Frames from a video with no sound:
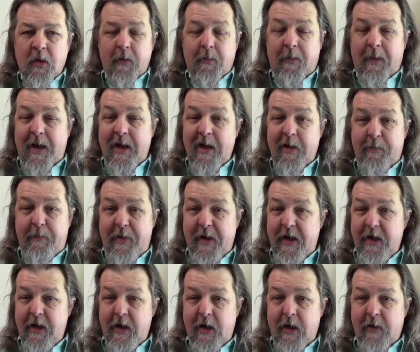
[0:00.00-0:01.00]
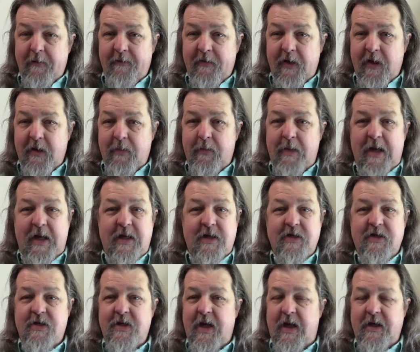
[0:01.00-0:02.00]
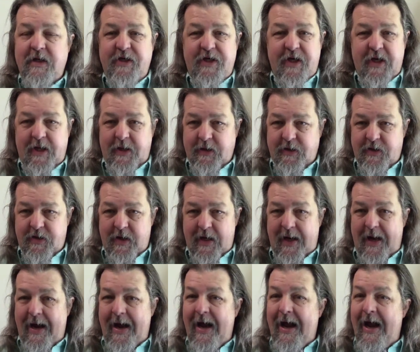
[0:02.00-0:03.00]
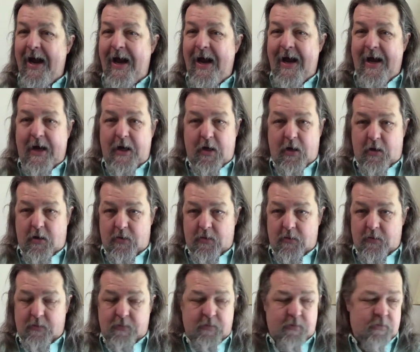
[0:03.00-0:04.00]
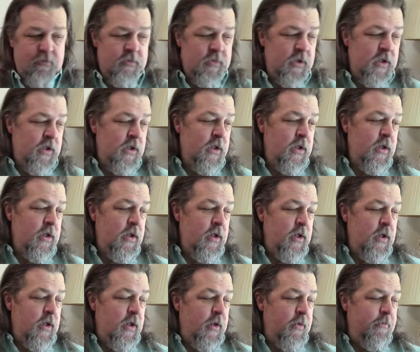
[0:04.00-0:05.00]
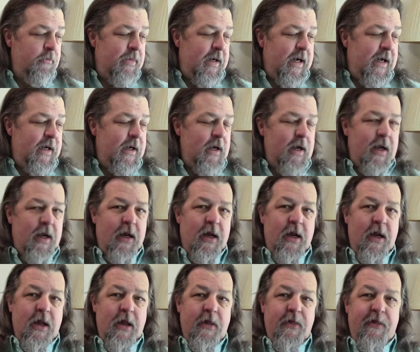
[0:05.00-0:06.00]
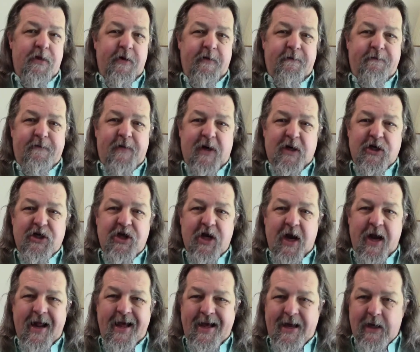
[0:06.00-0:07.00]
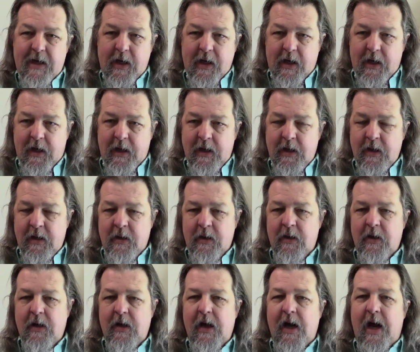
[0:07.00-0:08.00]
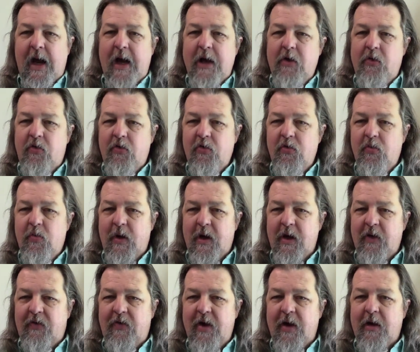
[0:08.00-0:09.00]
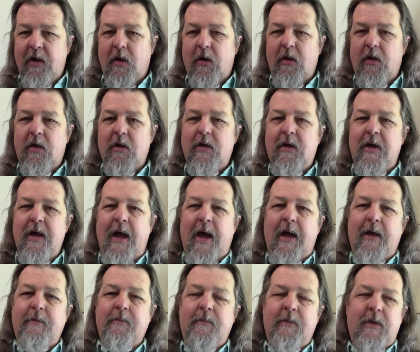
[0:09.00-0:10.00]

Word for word: My opinion of them has not changed at all. But their functionality I do want to take a look at.